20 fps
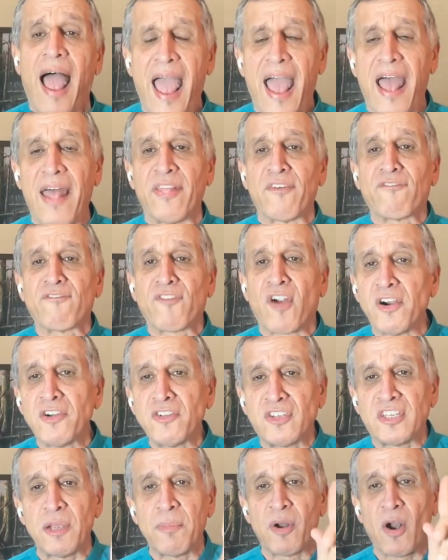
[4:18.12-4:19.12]
And the
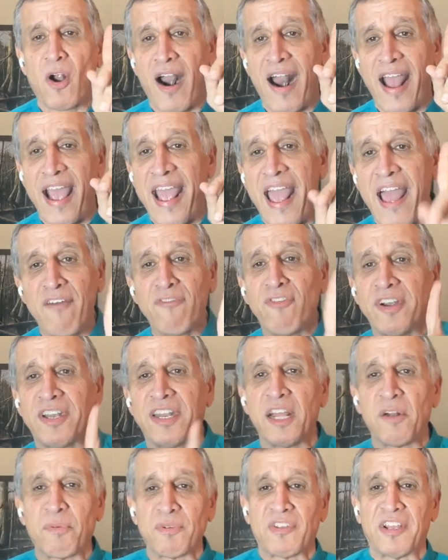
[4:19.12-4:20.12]
first seminar I ever
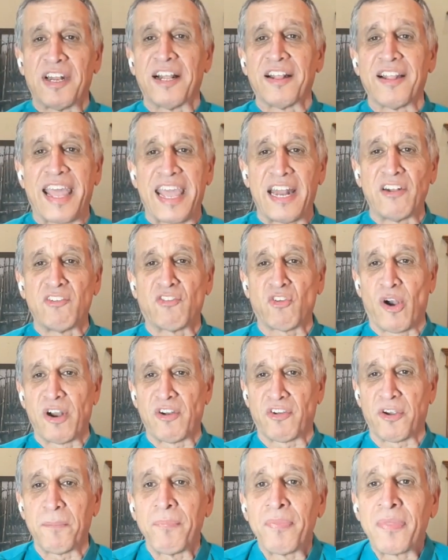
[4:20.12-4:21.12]
did was in Atlanta,
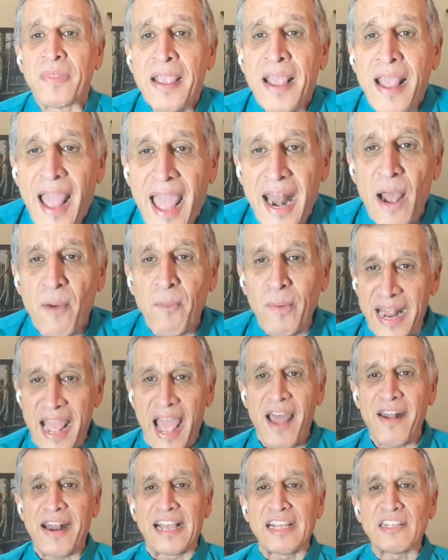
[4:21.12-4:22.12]
Georgia. And I
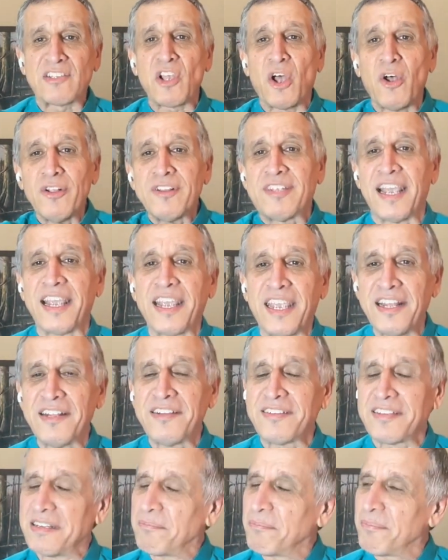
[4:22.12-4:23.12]
went out and I sold
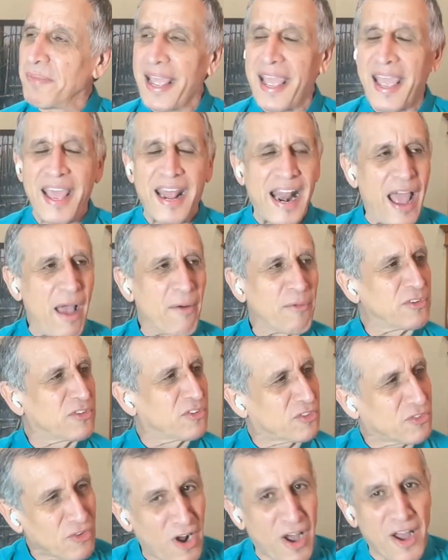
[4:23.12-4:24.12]
tickets, and man, I
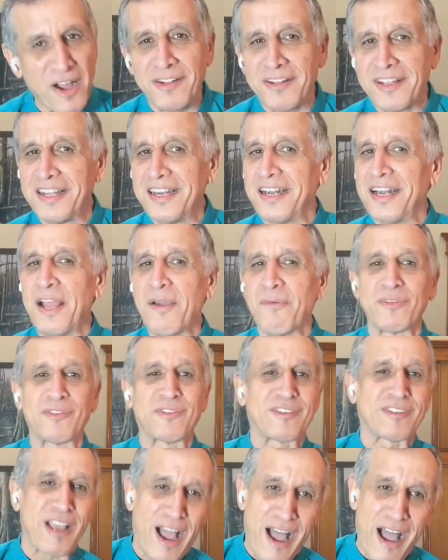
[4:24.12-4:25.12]
was struggling and it
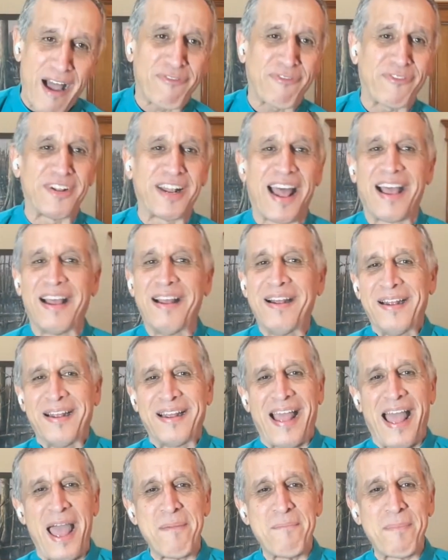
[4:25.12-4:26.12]
was tough. And I
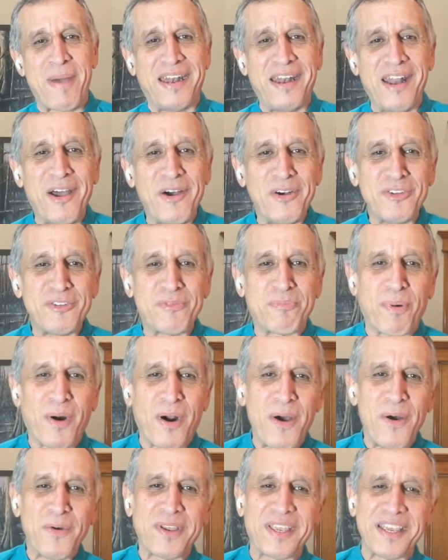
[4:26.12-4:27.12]
had my nose
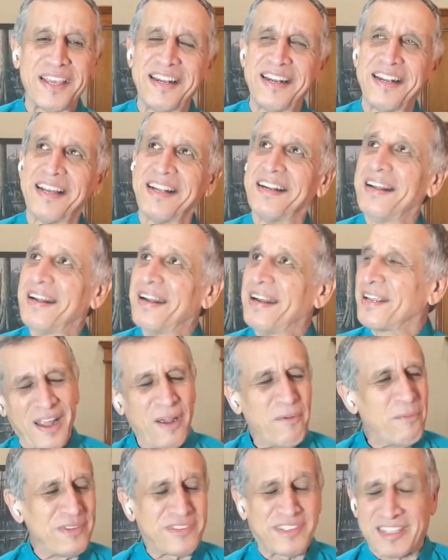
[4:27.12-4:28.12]
broken and
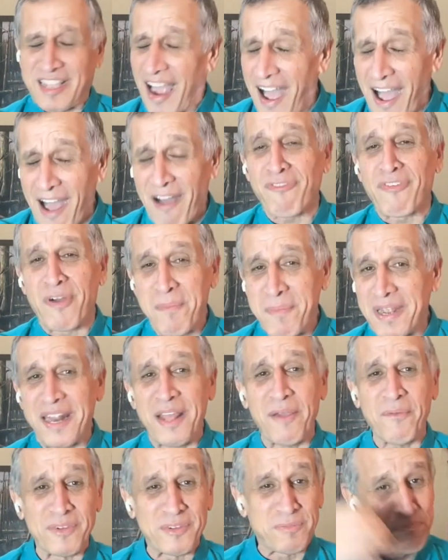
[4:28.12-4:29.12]
it was tough. I
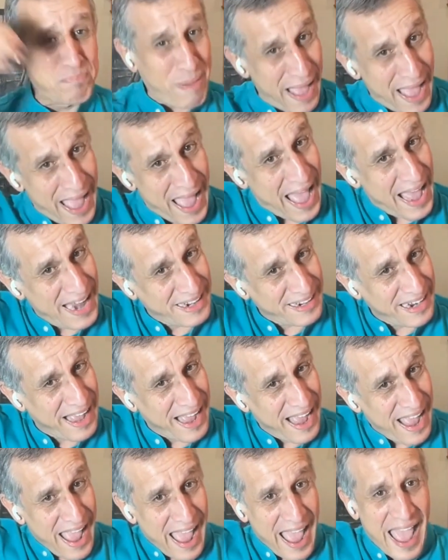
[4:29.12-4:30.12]
mean, it was bad.
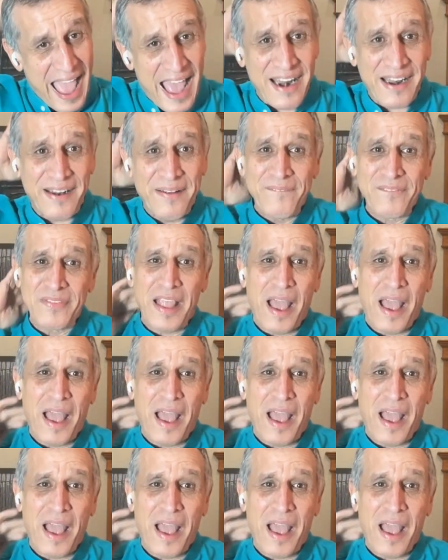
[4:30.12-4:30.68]
And I had